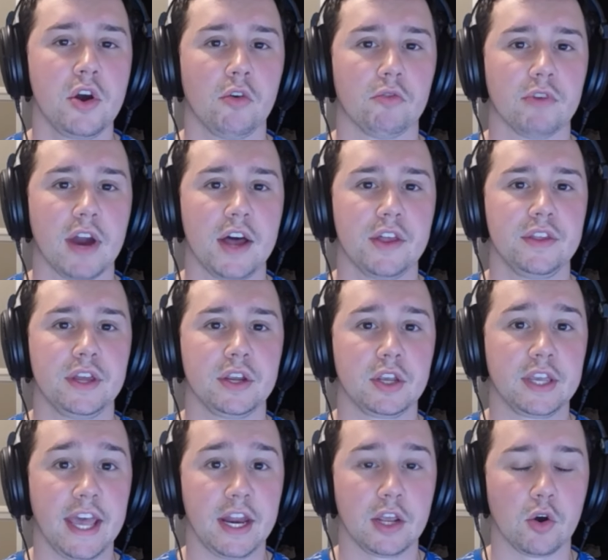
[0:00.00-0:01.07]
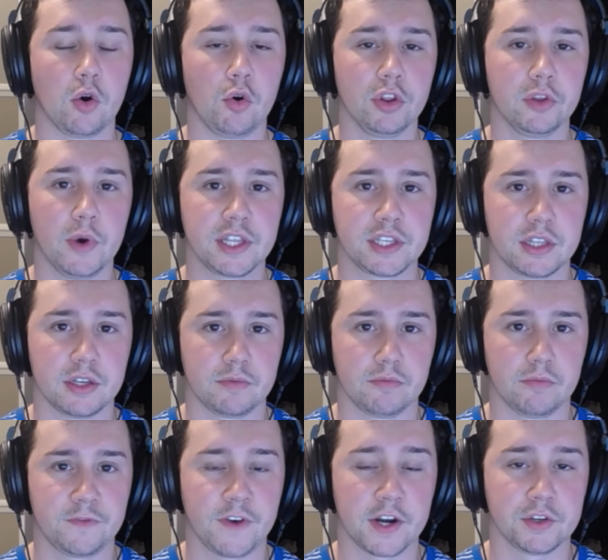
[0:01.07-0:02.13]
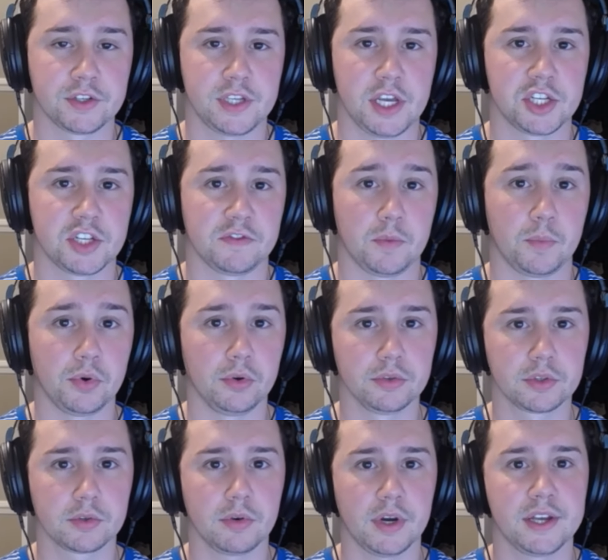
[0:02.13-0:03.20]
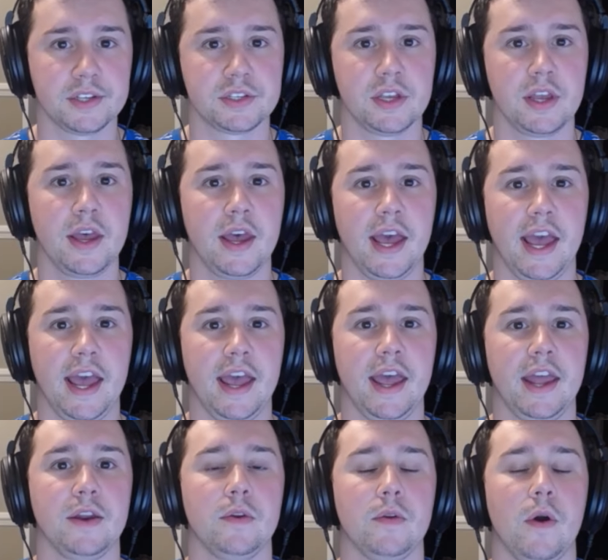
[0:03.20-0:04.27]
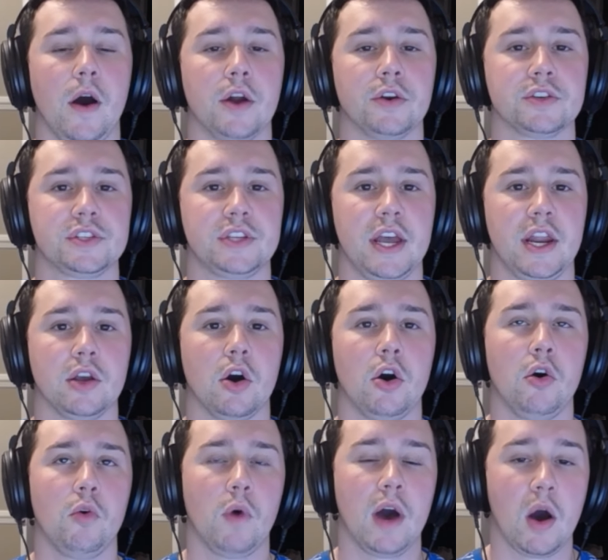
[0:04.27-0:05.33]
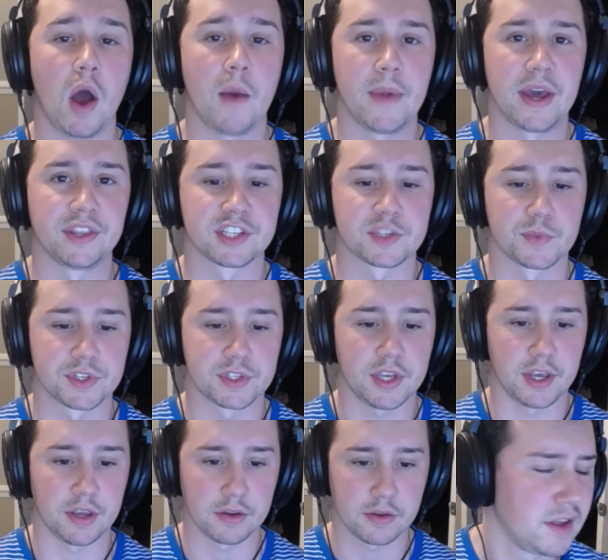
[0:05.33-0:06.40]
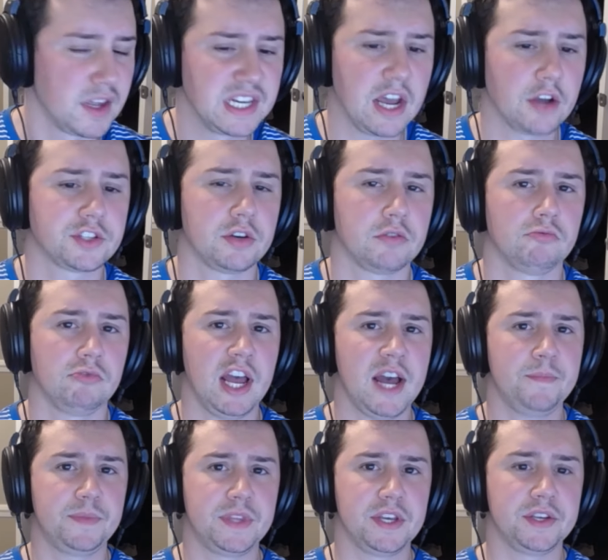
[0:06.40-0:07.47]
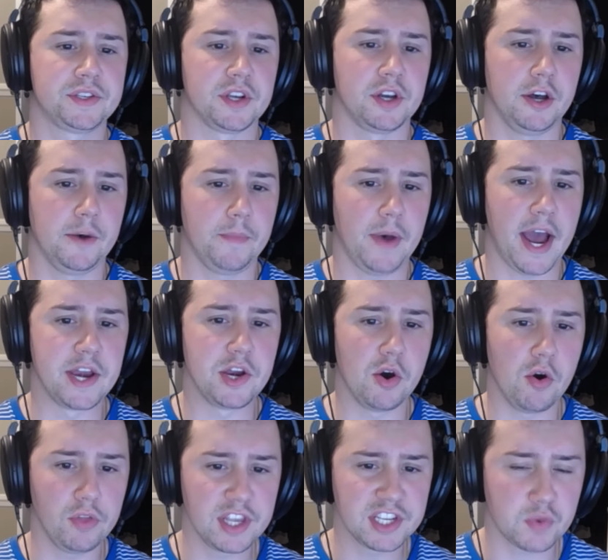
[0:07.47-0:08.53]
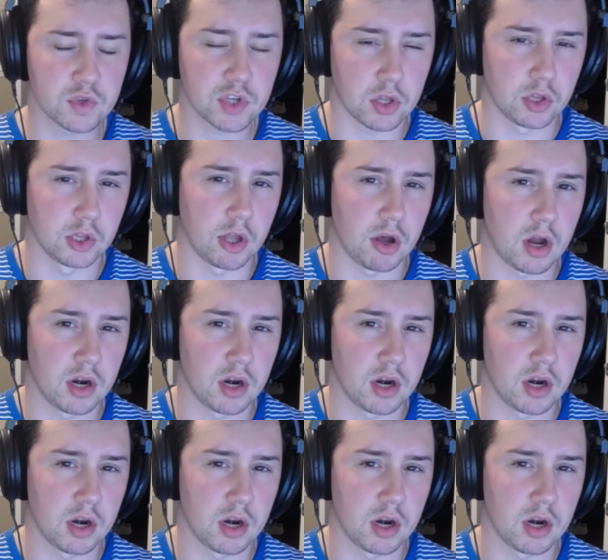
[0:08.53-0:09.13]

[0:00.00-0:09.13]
rather than getting all the way to the final stage of a pull request and understanding, oh wow, I made this mistake. Now, to wrap this up, I know this was a lot